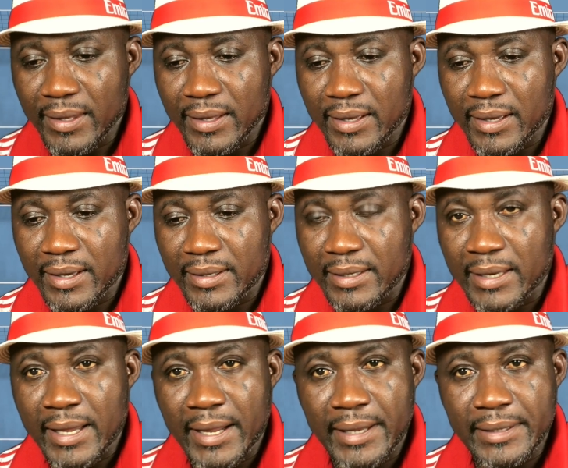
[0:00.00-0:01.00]

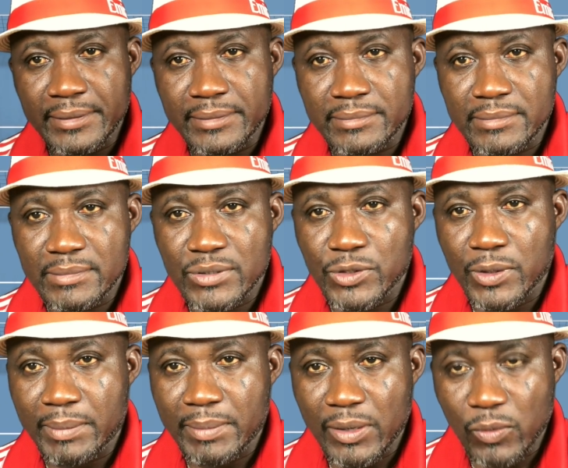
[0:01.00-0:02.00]
9 to
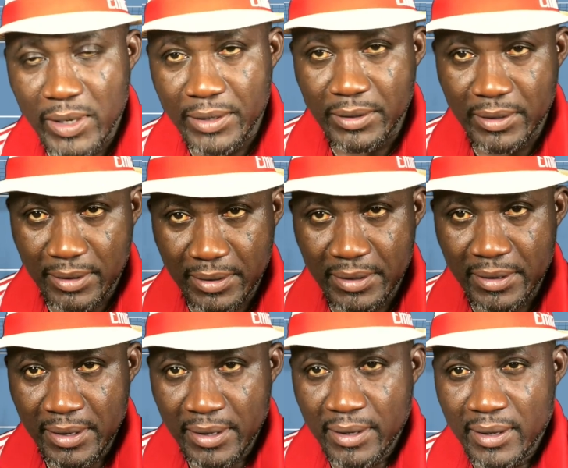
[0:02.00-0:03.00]
about 1 o'clock,
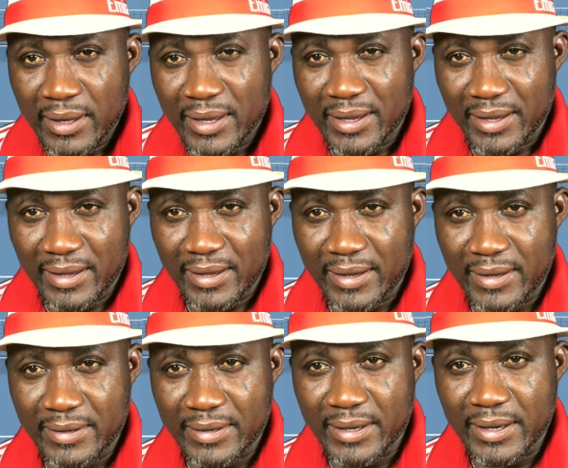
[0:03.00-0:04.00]

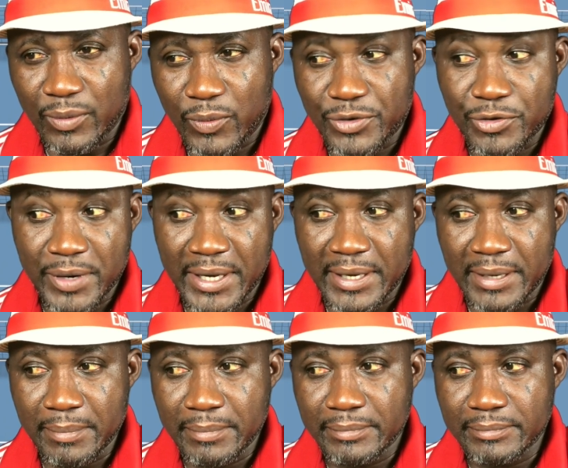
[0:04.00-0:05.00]
and we train
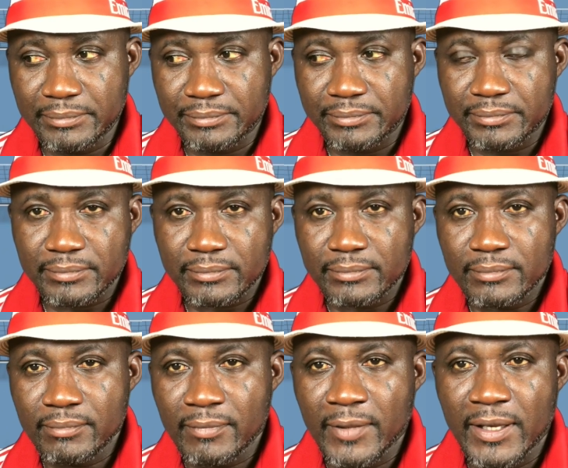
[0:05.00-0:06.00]
them.
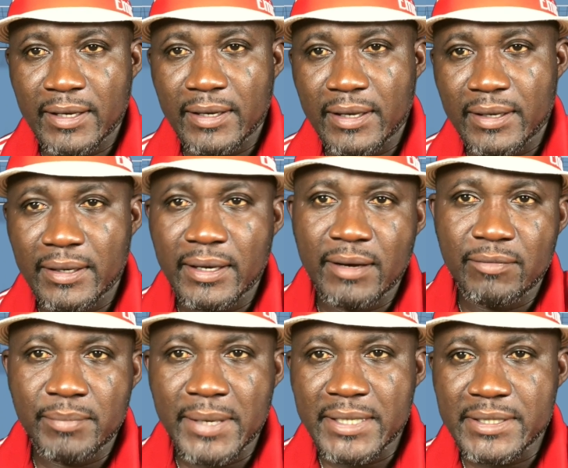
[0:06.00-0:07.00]
And then they
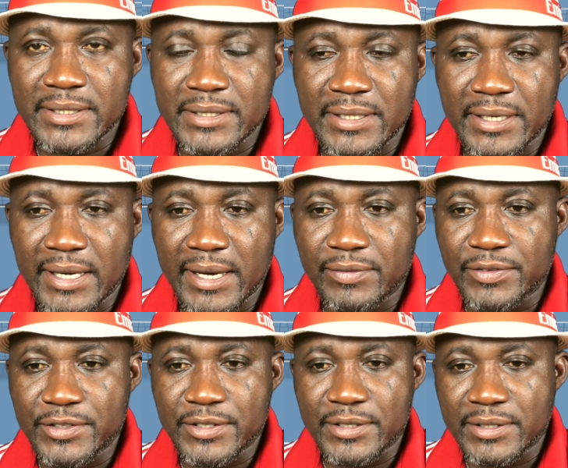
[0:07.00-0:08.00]
have matches in the
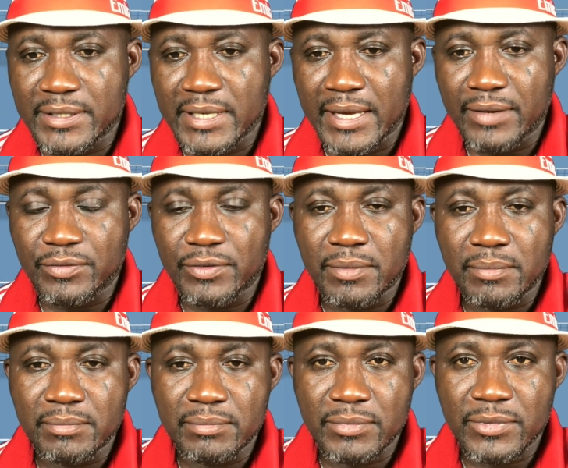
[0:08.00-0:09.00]
afternoons, like
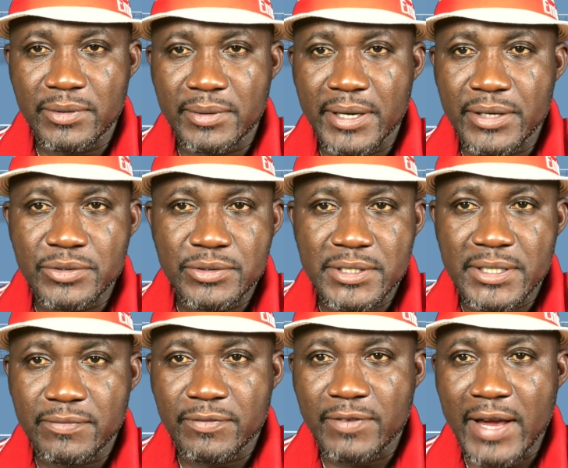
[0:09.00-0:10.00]
from 3 to
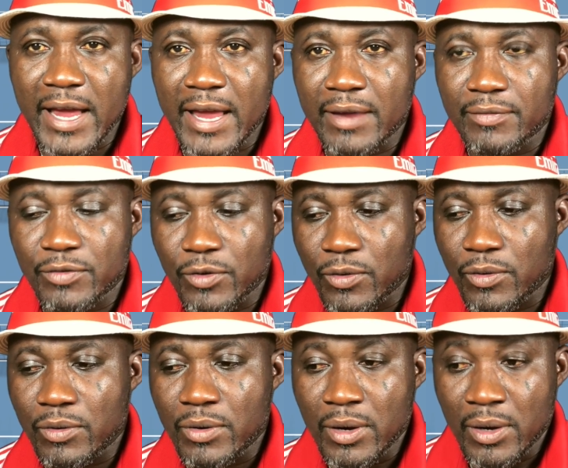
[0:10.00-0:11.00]
5 or